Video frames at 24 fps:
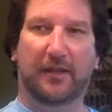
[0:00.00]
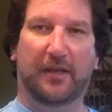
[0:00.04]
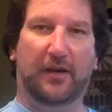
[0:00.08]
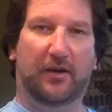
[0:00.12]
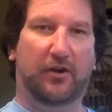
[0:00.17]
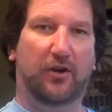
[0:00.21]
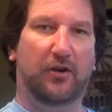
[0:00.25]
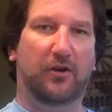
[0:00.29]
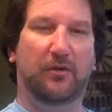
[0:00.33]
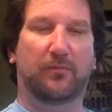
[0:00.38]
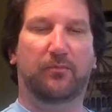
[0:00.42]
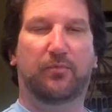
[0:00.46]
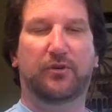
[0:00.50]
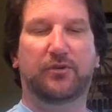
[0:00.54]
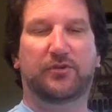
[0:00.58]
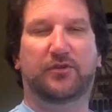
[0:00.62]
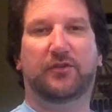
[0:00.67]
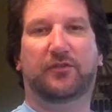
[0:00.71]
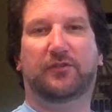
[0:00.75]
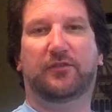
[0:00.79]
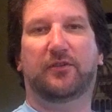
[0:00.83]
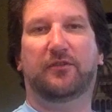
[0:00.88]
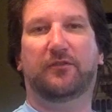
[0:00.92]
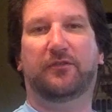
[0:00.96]
that current
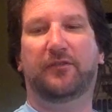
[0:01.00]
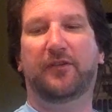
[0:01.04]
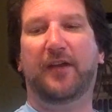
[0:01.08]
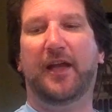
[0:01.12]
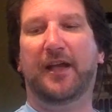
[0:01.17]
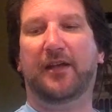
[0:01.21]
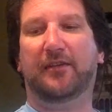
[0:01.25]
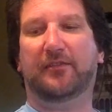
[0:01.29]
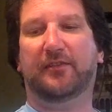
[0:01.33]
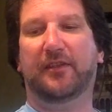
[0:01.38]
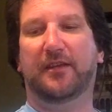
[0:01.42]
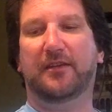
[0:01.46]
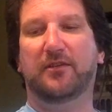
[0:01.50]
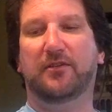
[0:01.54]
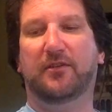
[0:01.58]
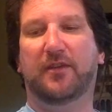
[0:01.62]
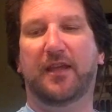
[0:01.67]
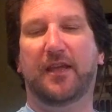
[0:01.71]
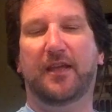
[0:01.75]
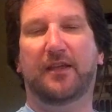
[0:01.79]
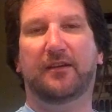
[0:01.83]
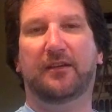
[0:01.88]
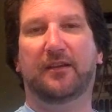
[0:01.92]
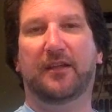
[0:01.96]
pushes so fast that you
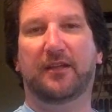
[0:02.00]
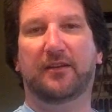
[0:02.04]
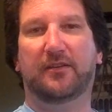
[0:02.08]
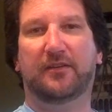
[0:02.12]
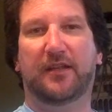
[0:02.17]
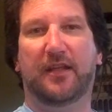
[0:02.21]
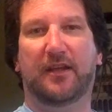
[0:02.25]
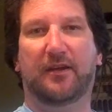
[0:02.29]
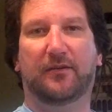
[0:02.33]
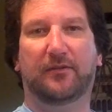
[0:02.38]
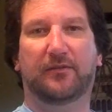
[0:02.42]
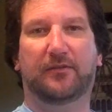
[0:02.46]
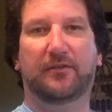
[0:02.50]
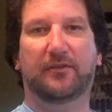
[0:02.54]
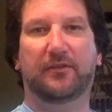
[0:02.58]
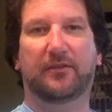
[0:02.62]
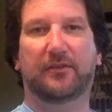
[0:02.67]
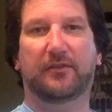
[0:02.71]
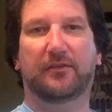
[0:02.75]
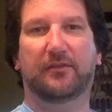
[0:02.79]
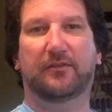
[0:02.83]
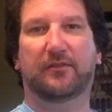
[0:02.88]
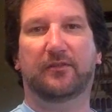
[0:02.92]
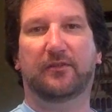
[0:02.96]
can't get down to
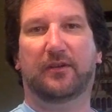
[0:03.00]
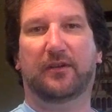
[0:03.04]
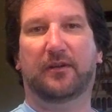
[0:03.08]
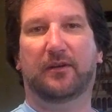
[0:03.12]
the,